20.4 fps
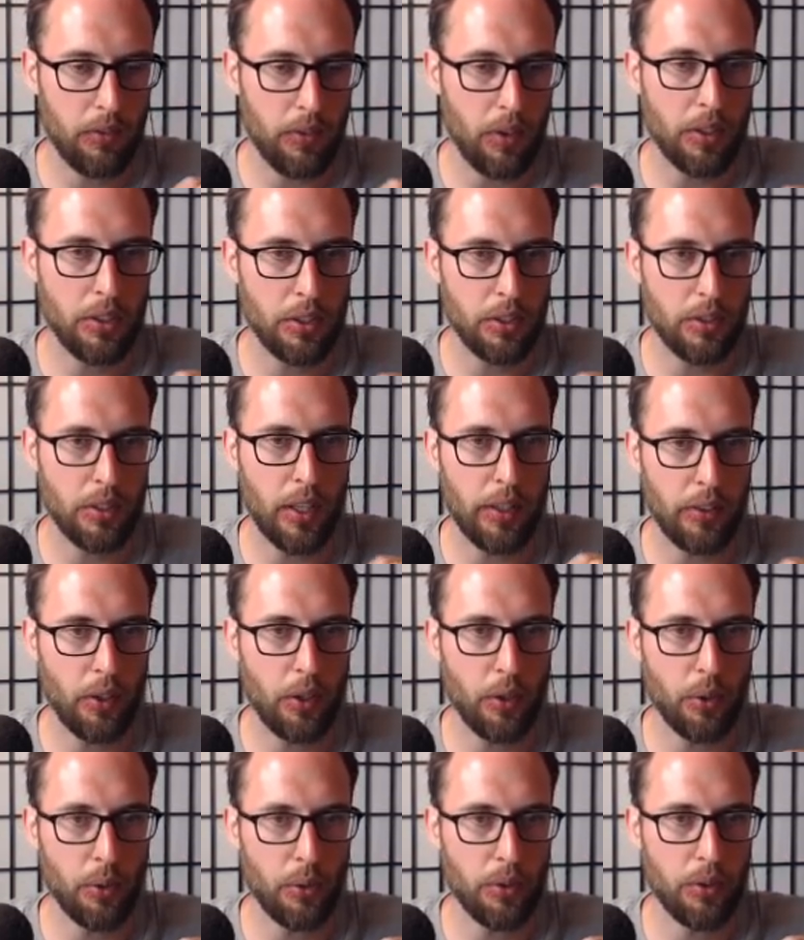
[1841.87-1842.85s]
functions on
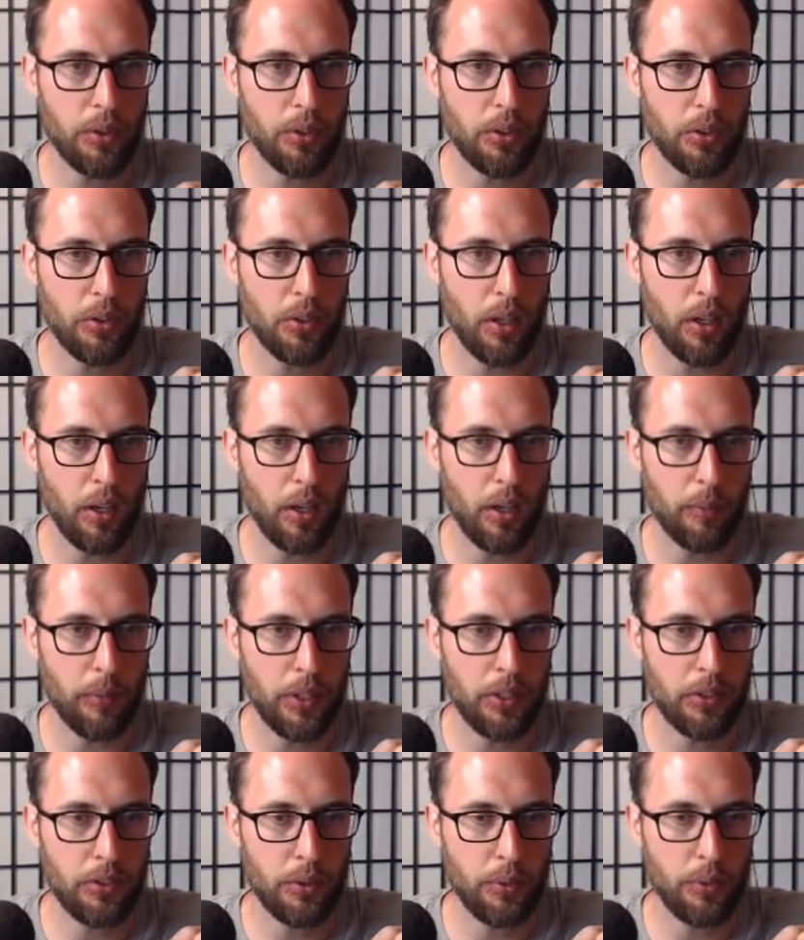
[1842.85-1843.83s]

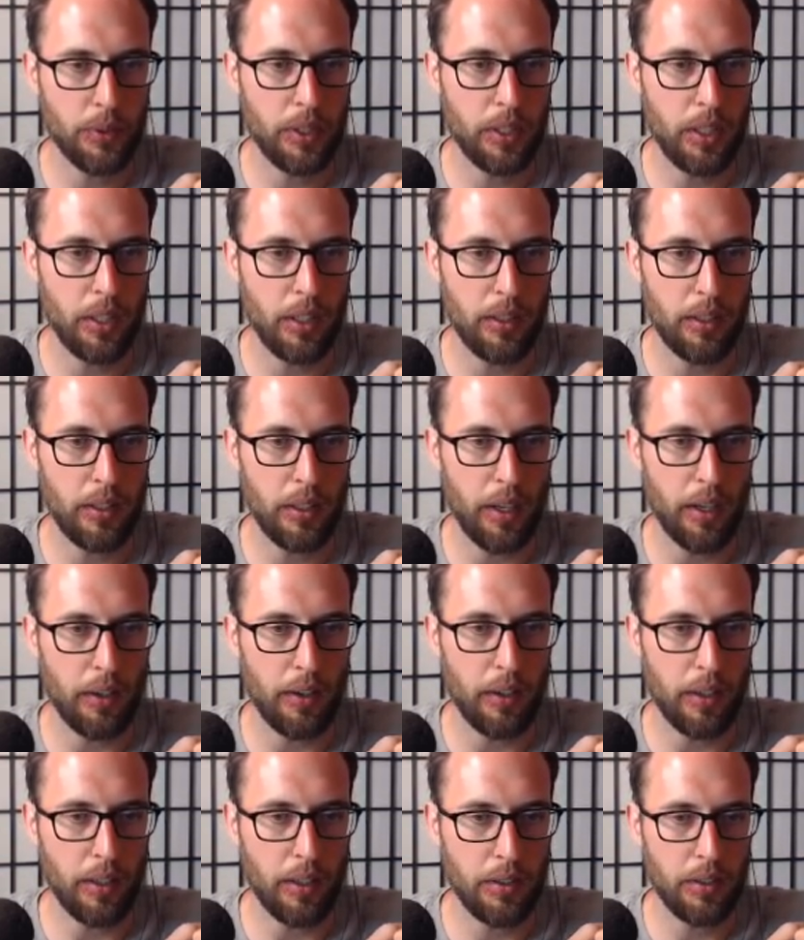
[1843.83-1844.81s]
these three key
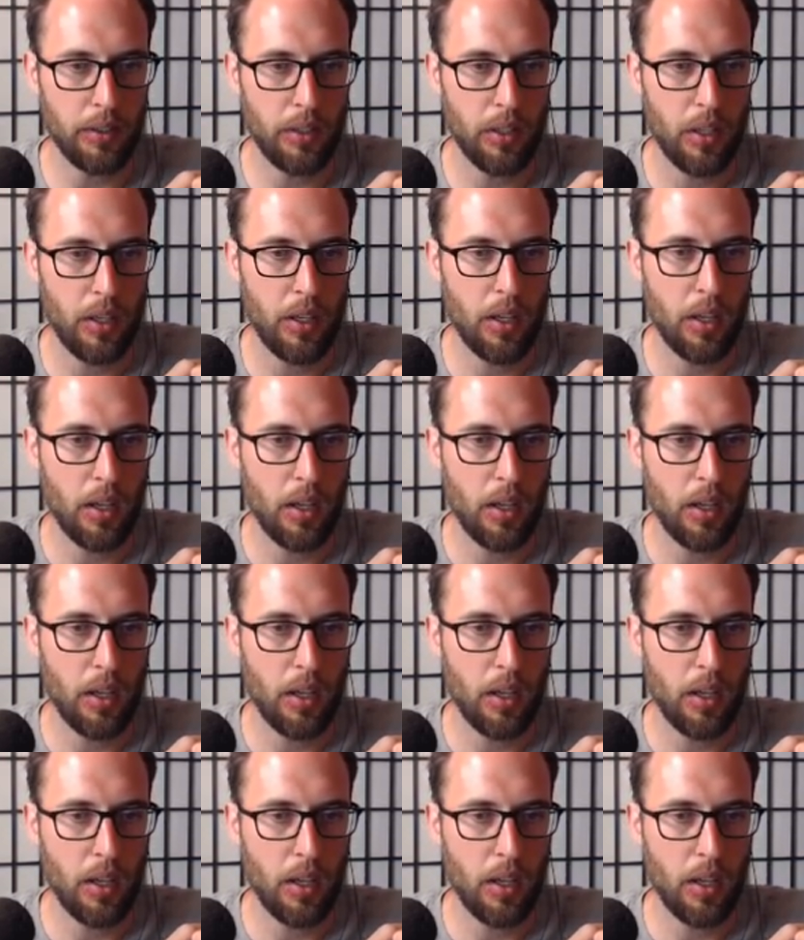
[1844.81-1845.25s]
areas.